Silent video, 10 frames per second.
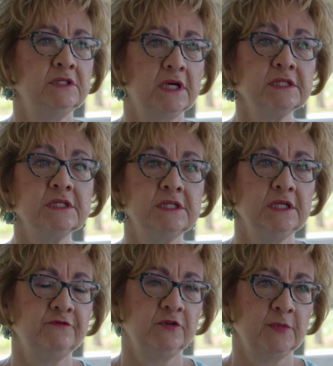does
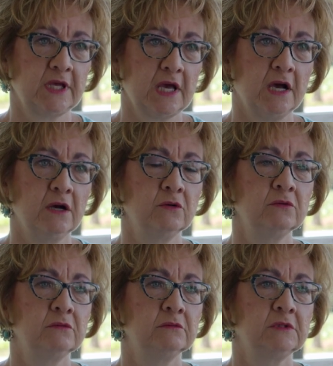indeed come
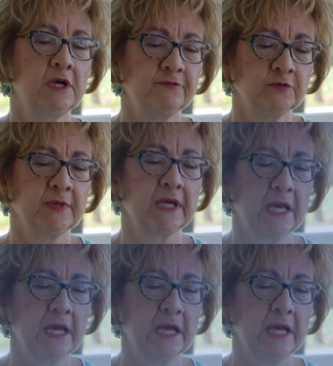from a